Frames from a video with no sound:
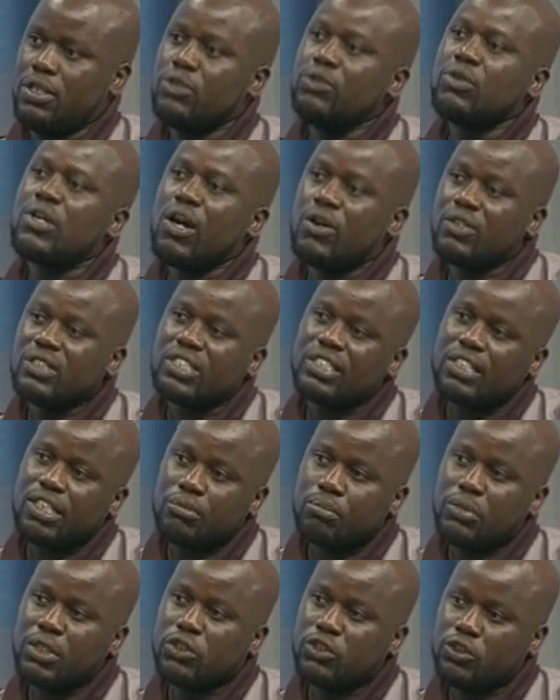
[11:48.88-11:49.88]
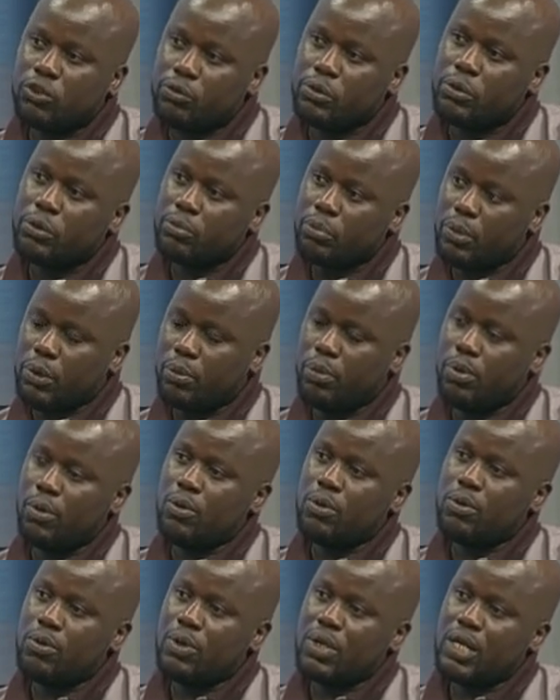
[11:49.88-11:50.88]
You counter that by showing
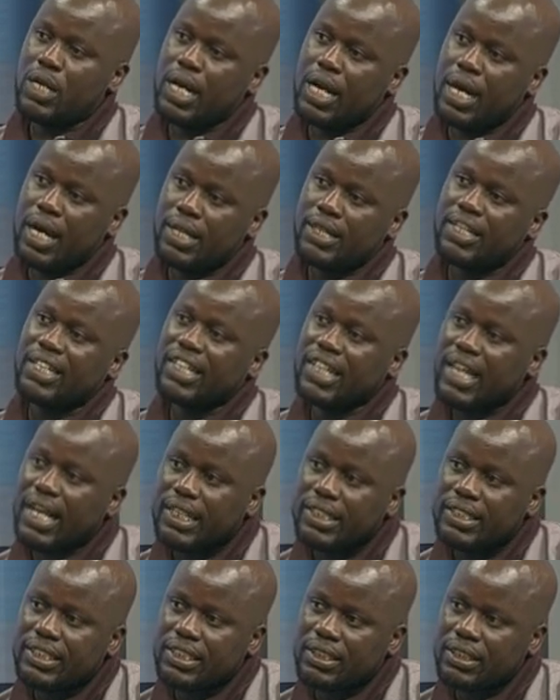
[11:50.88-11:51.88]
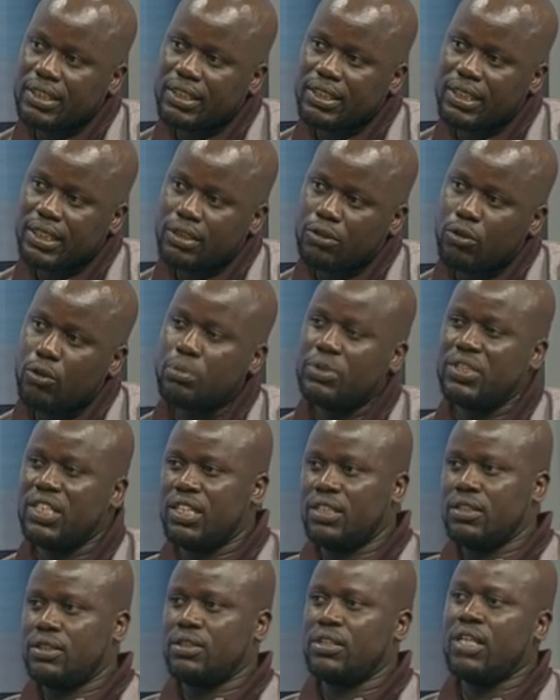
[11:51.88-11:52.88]
people the reality that
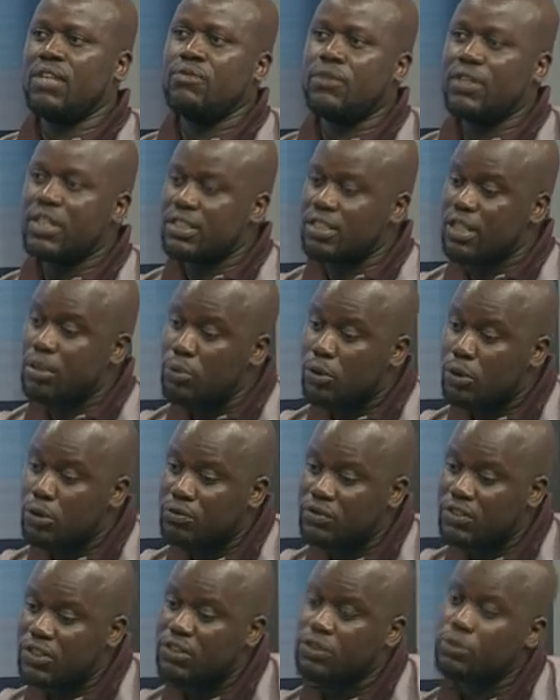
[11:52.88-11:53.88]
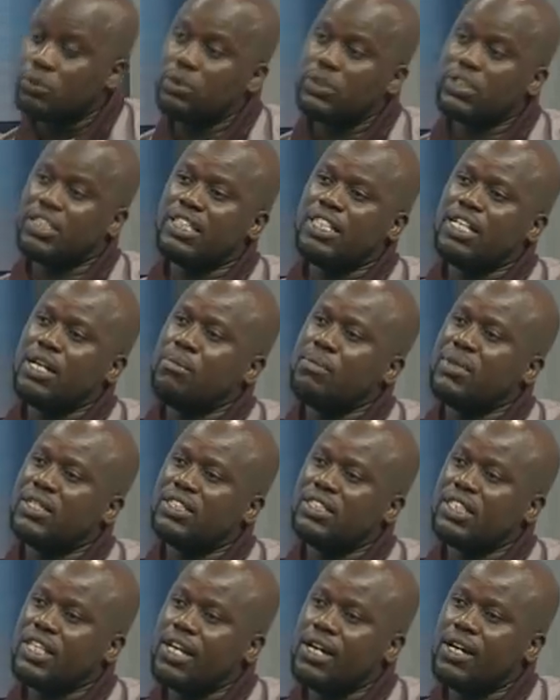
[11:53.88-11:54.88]
obtains. And for example, you've just quoted
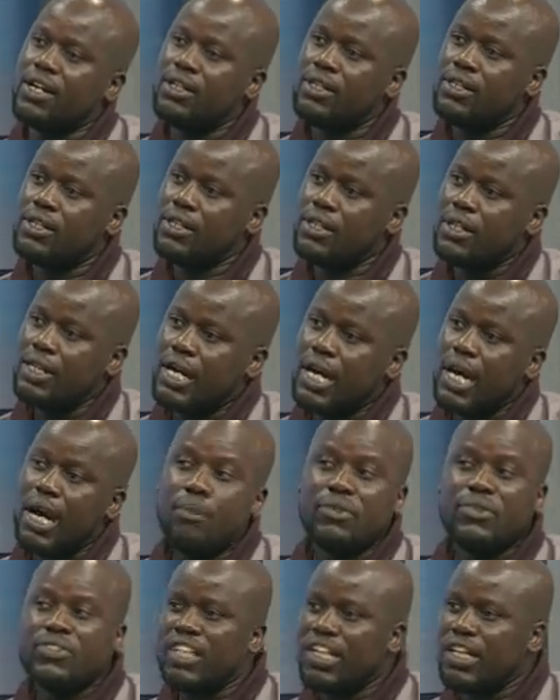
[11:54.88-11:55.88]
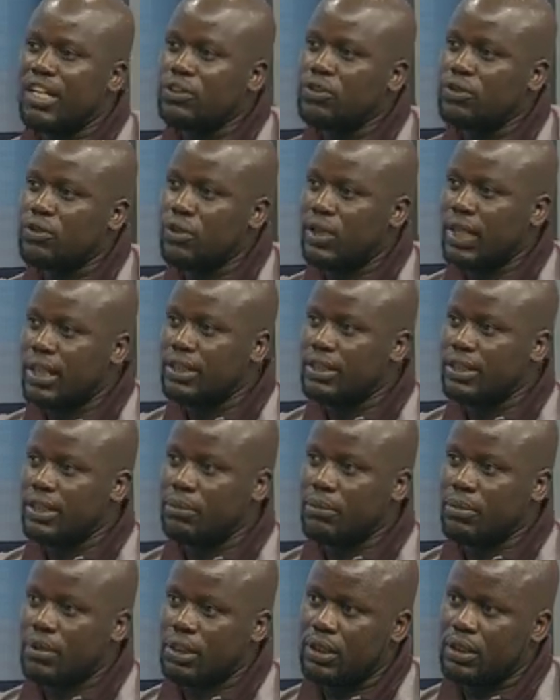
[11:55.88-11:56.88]
numbers here. In the National
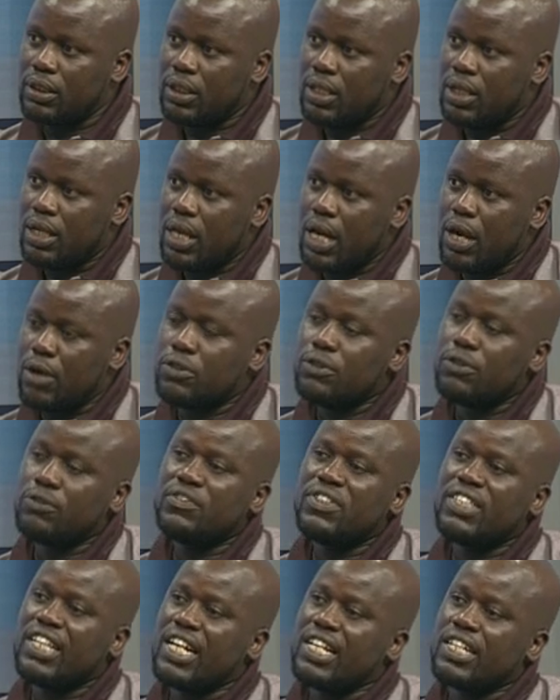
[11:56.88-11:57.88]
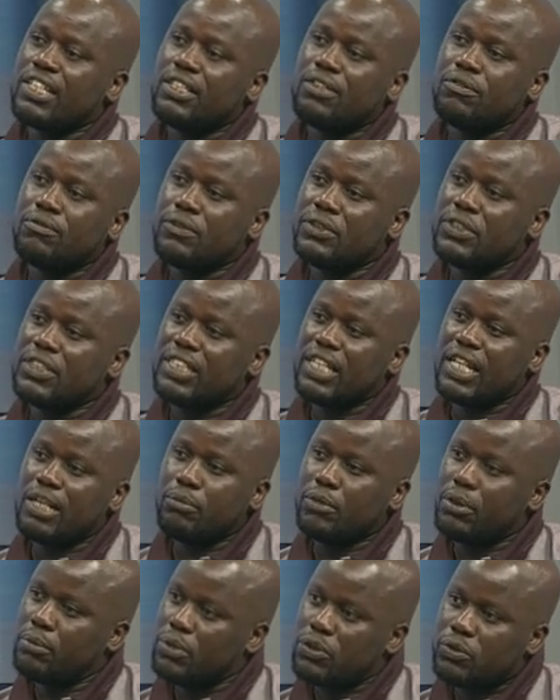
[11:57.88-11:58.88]
Assembly, out of 349
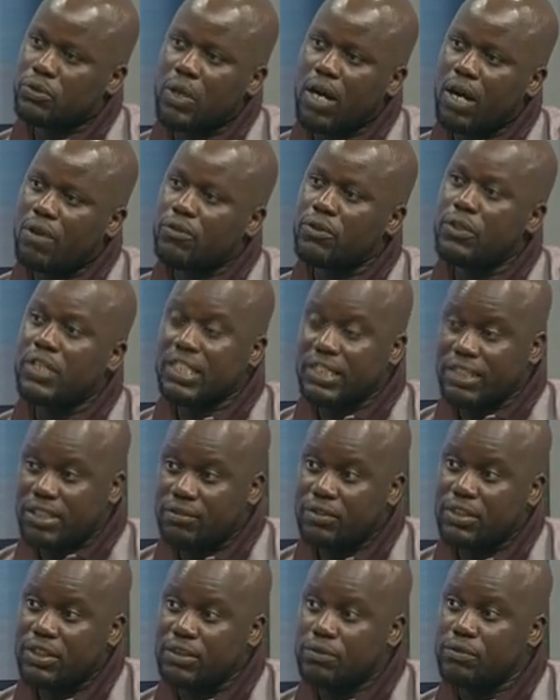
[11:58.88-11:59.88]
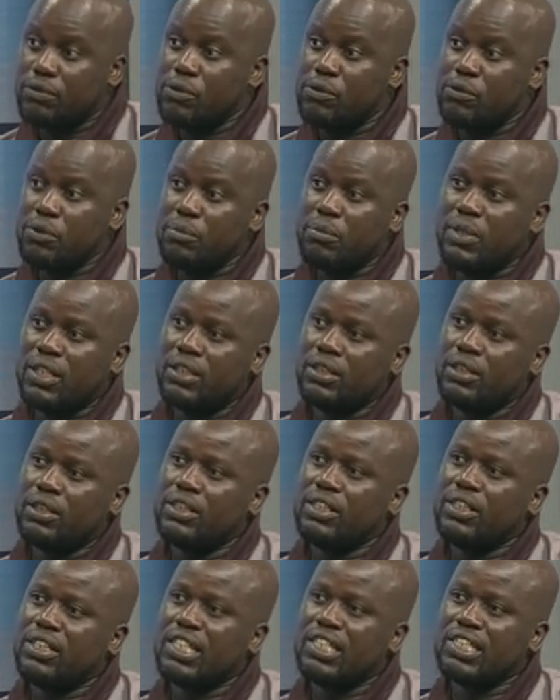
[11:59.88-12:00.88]
members, you have only 74 women
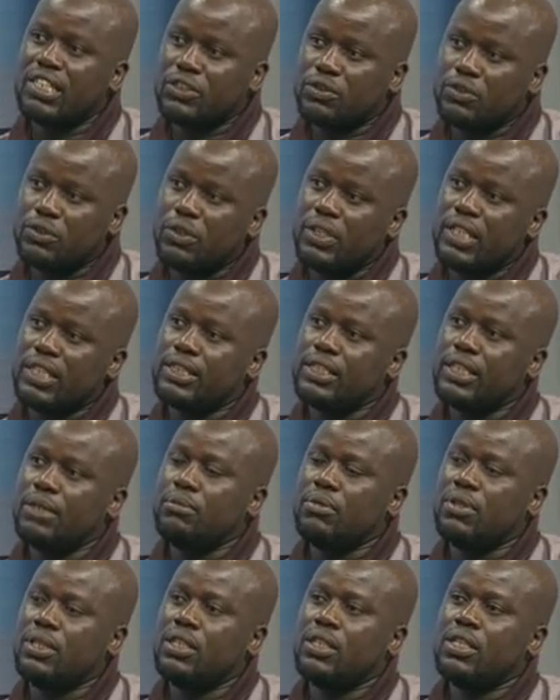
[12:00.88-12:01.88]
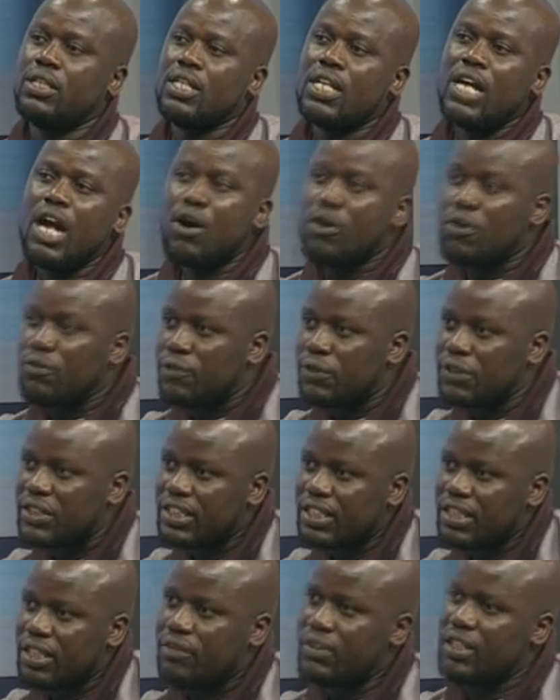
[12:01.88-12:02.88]
in that National Assembly. Out of
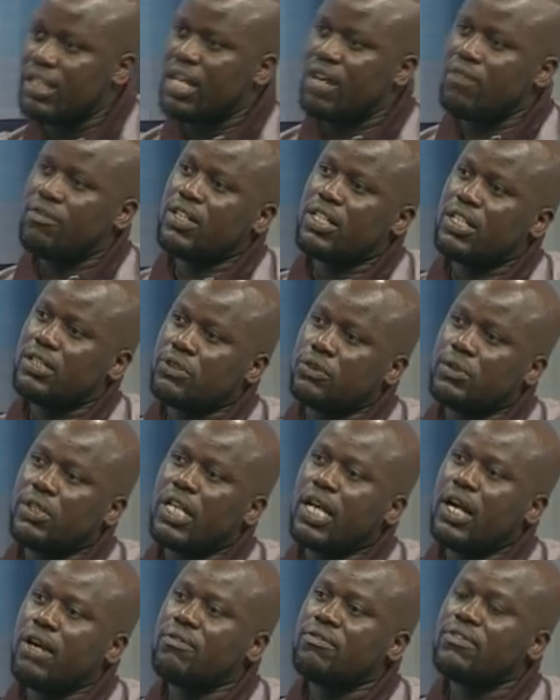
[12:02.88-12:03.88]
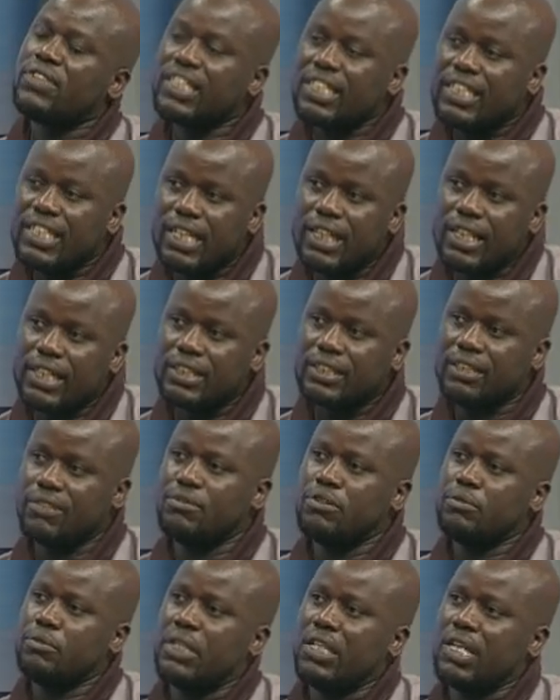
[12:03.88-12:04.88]
47 governors, you only have 3 elected
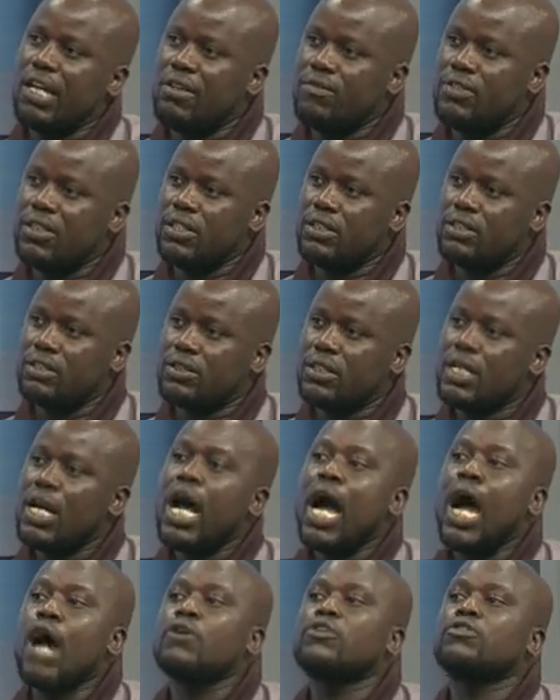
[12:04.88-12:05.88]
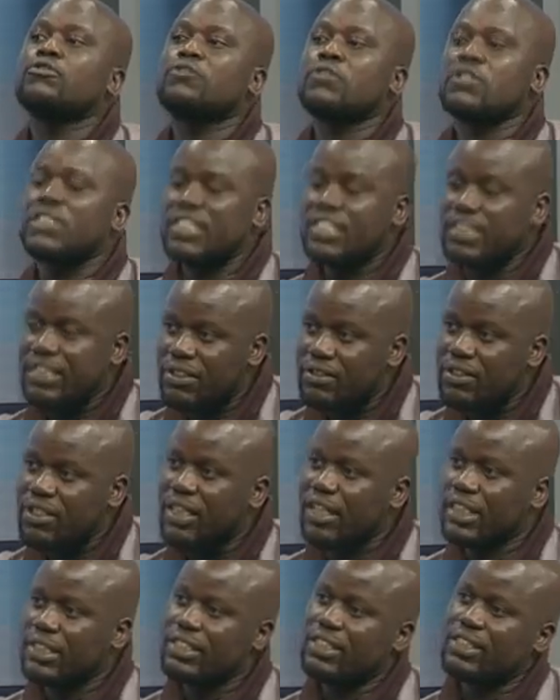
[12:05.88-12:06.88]
female governors. Out of 47
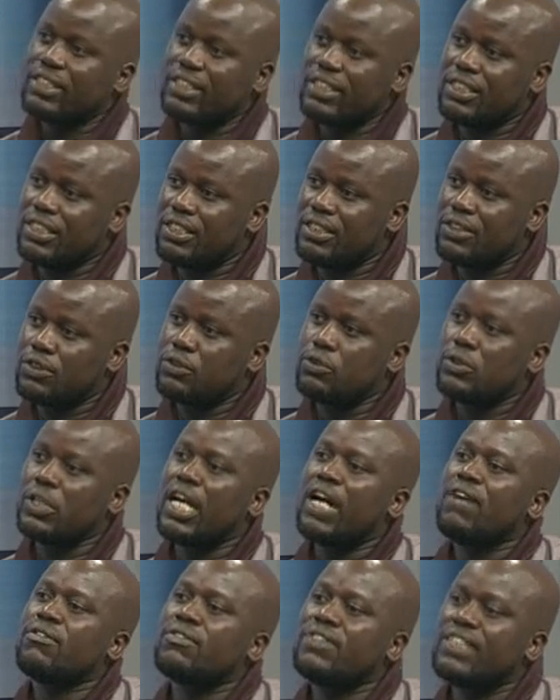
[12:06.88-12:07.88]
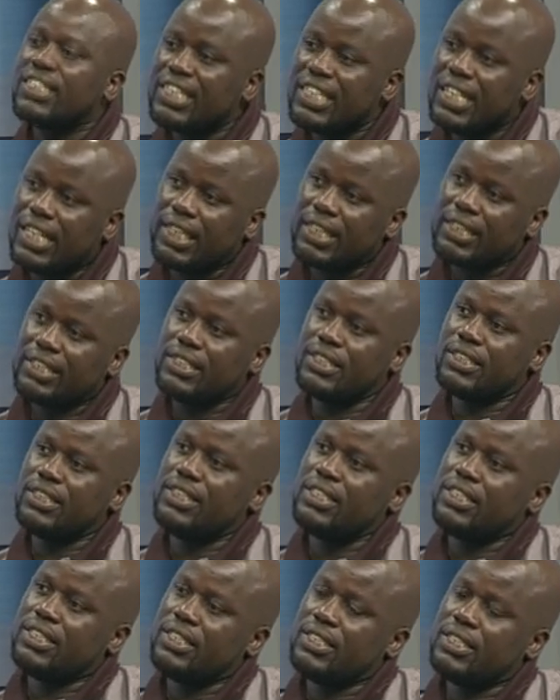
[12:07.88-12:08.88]
elected senators, you only have 3
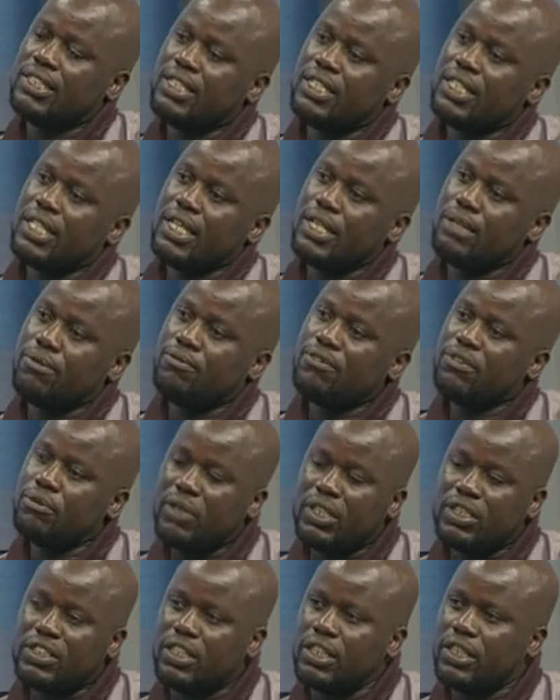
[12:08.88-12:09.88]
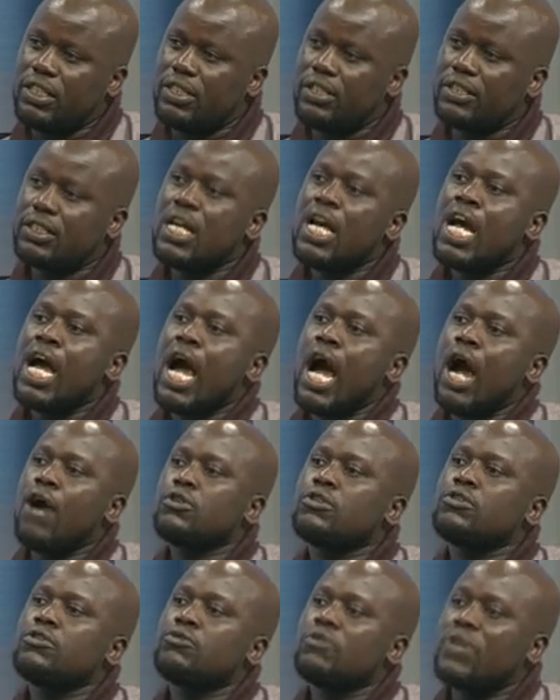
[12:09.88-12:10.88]
elected female senators.
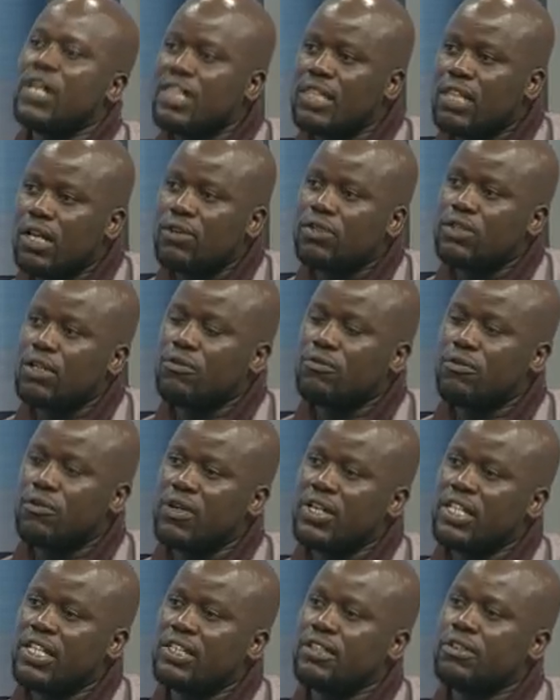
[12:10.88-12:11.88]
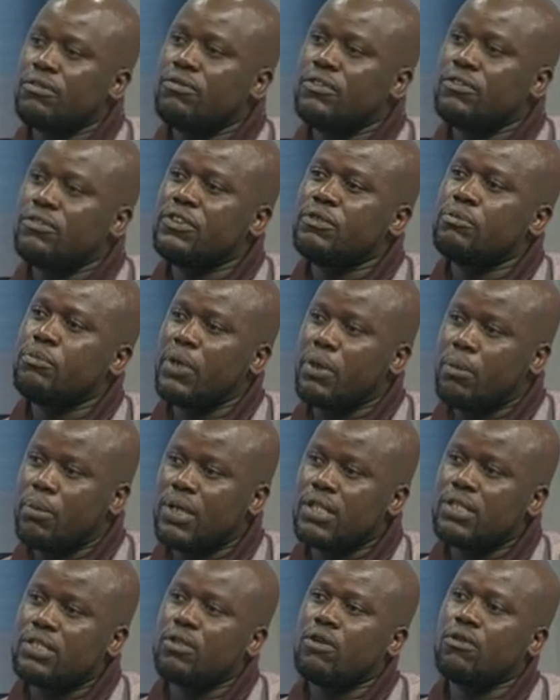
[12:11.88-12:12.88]
Out of 1,450
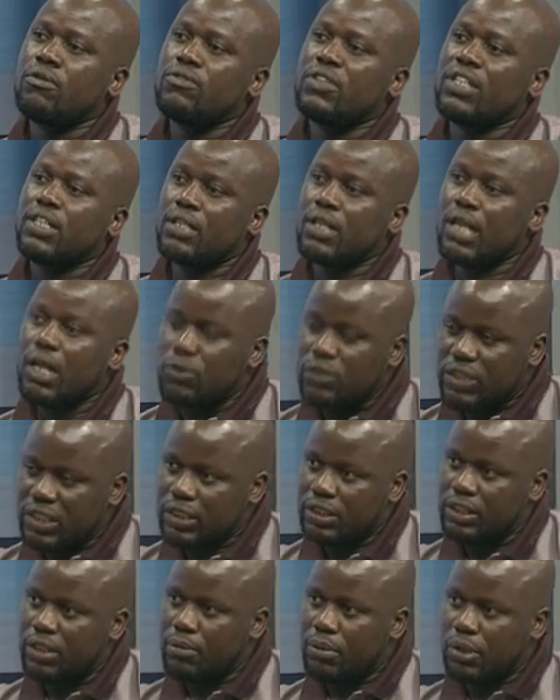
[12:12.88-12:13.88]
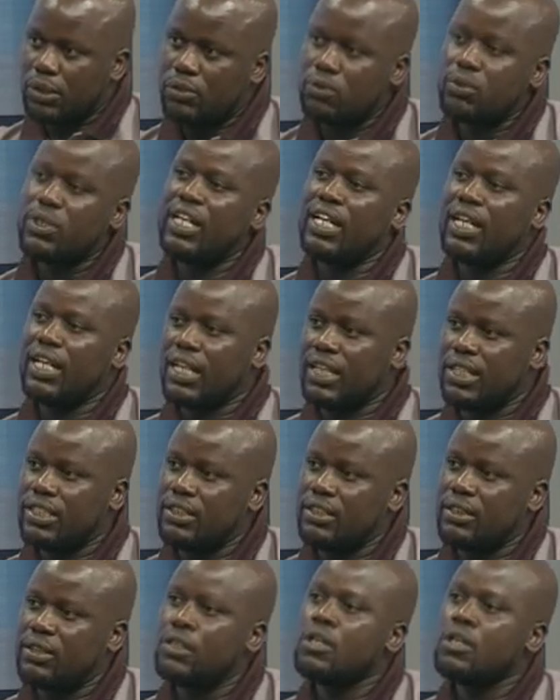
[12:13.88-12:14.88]
members of the county assemblies who are elected,